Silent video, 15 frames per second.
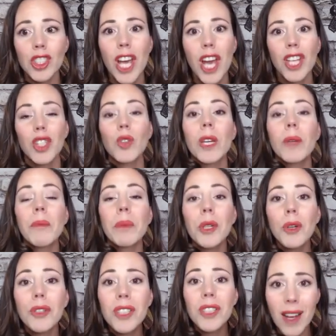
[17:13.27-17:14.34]
You can
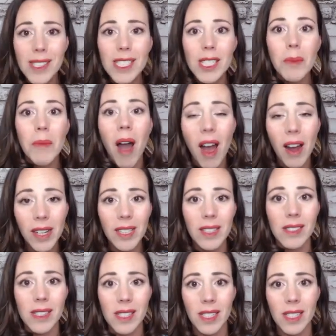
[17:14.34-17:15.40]
build custom
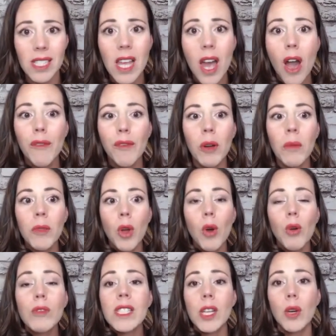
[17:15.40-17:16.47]
audiences from
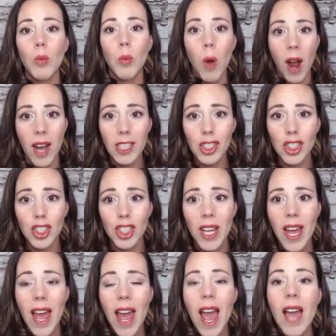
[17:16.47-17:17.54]
those that watch,
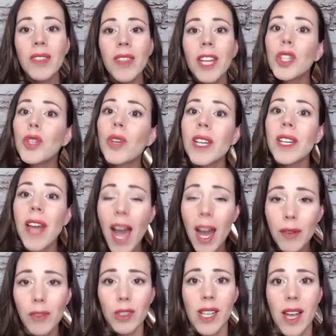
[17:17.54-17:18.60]
and then you can
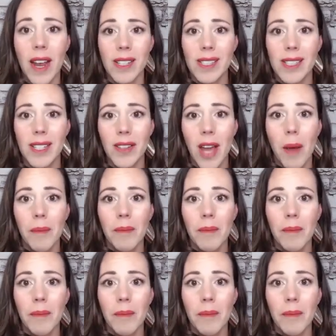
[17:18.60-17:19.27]
advertise to them.